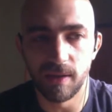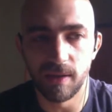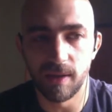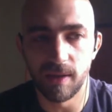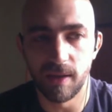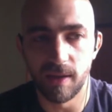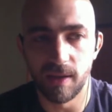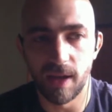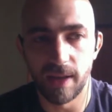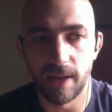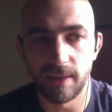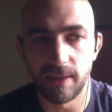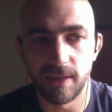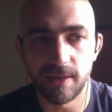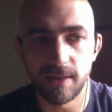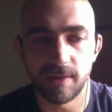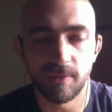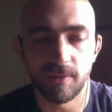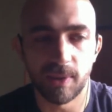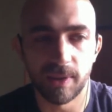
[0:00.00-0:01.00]
at
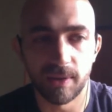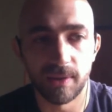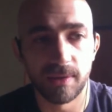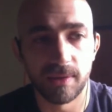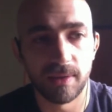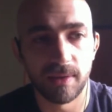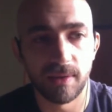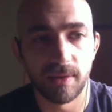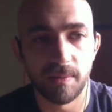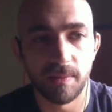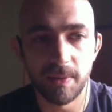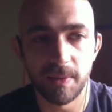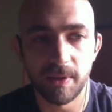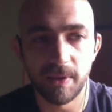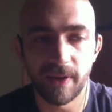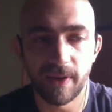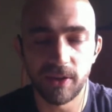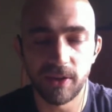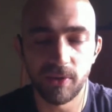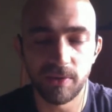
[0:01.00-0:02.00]
least, well, maybe if
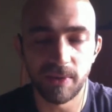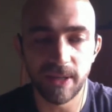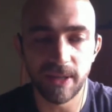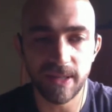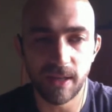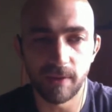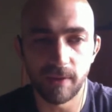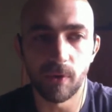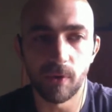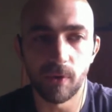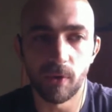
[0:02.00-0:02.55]
I do it myself, or at